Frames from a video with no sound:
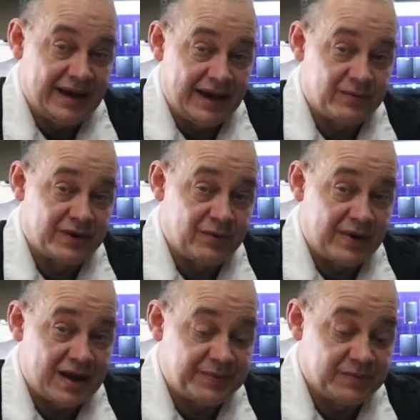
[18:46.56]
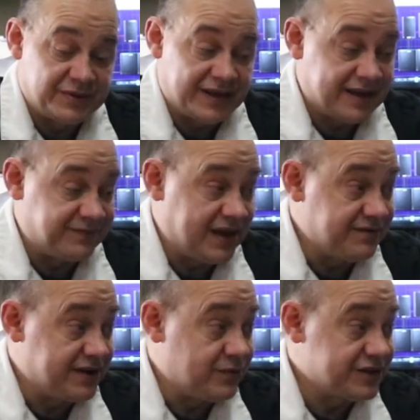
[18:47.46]
And we're gonna wrap it up with that. If you have
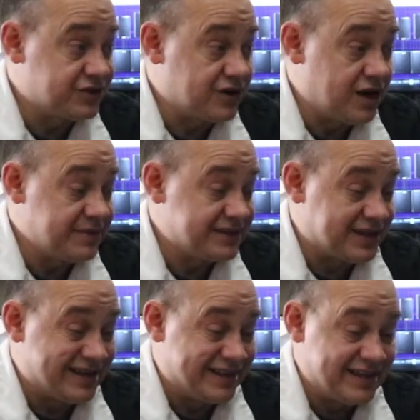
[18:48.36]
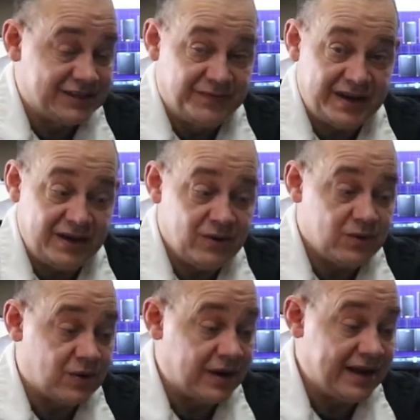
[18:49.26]
any questions or comments on this video
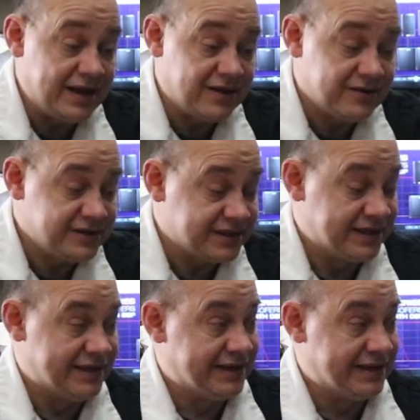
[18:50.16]
or any others,